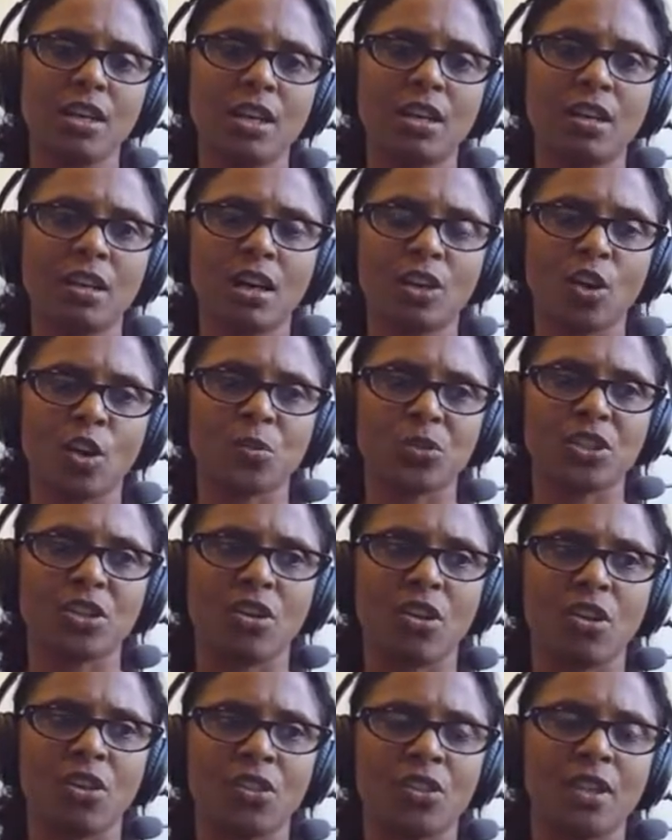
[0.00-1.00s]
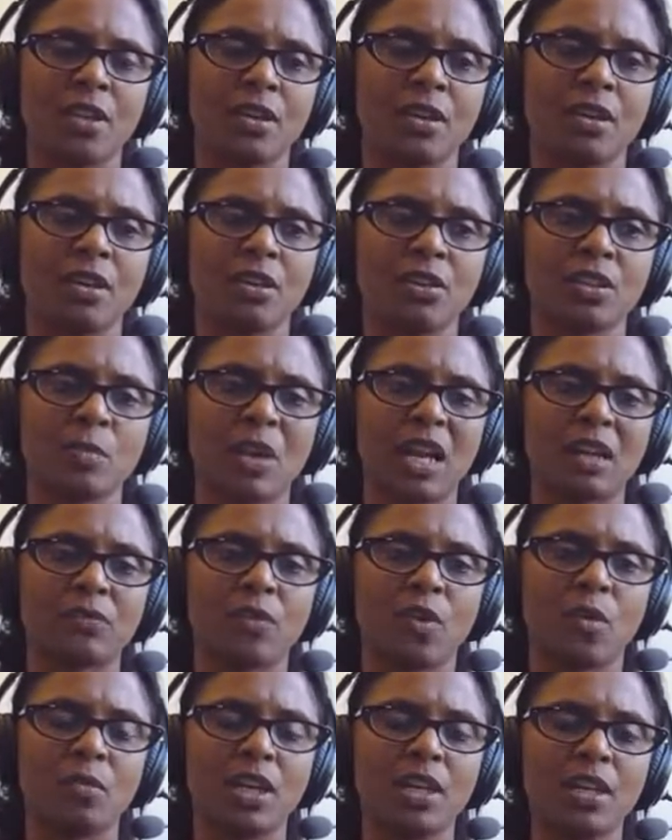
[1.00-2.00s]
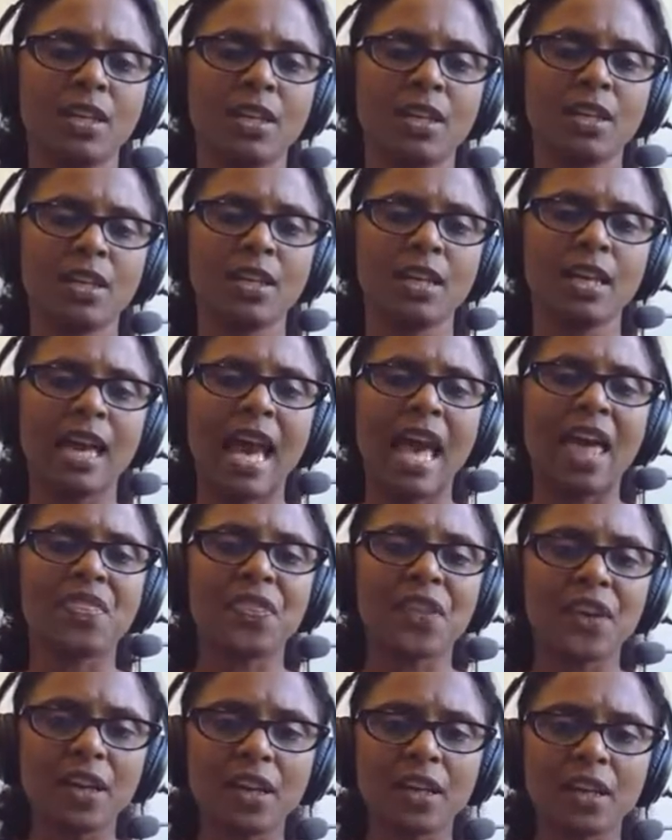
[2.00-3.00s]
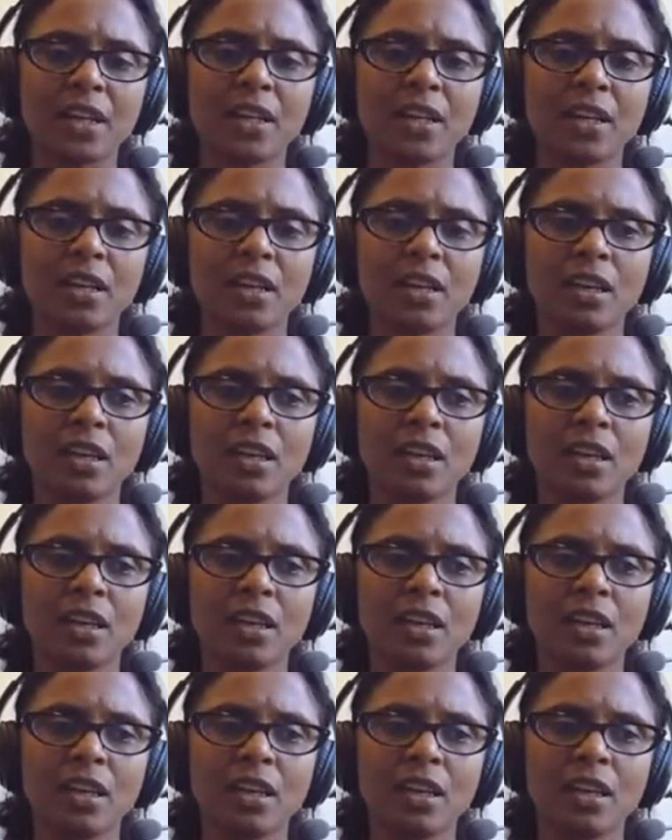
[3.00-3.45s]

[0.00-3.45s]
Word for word: uh, adoption on the on the platform and third